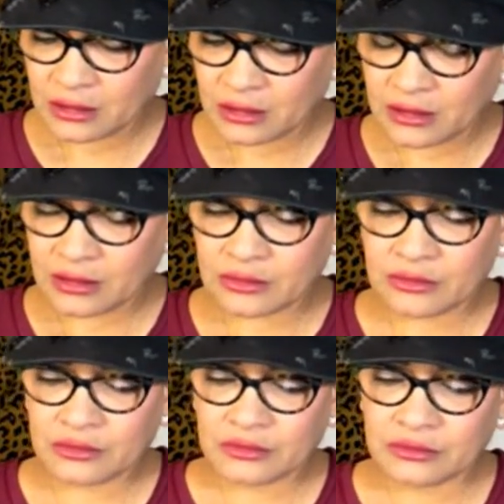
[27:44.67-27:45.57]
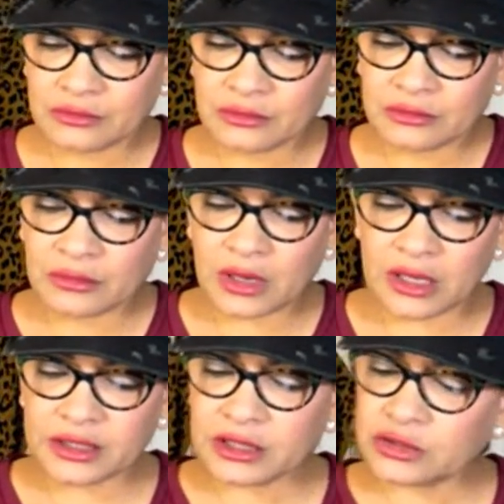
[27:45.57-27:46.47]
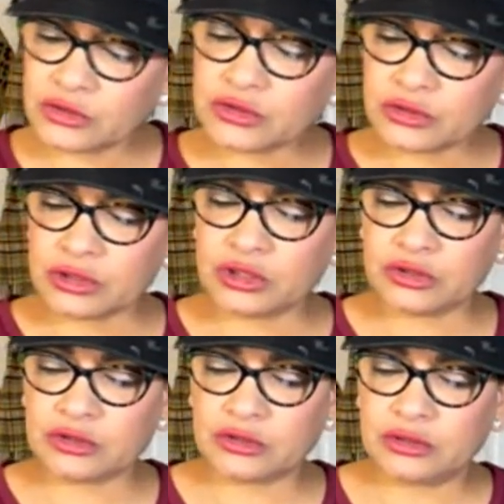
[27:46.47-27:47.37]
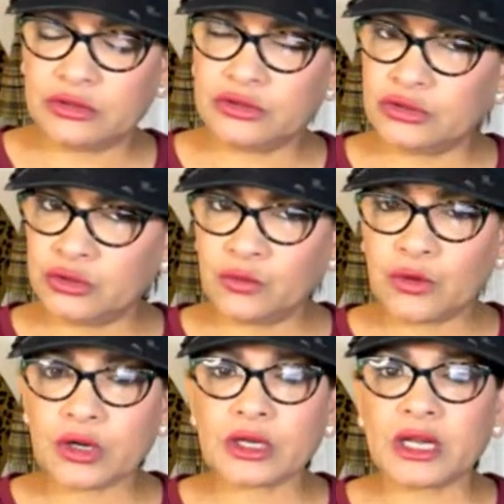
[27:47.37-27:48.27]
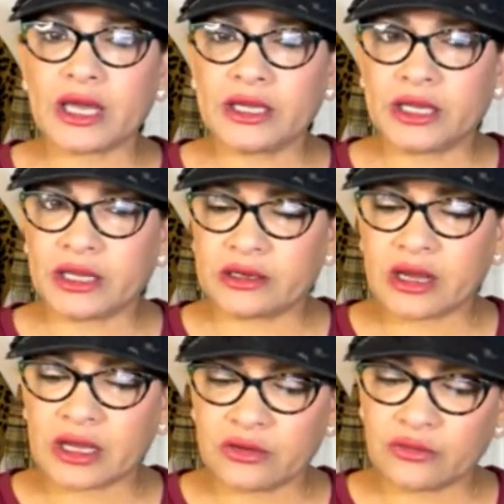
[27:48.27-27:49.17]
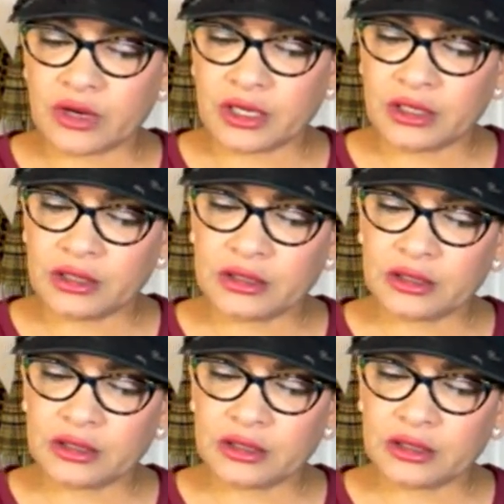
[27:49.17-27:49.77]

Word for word: Um, I think, did you work late at night, right?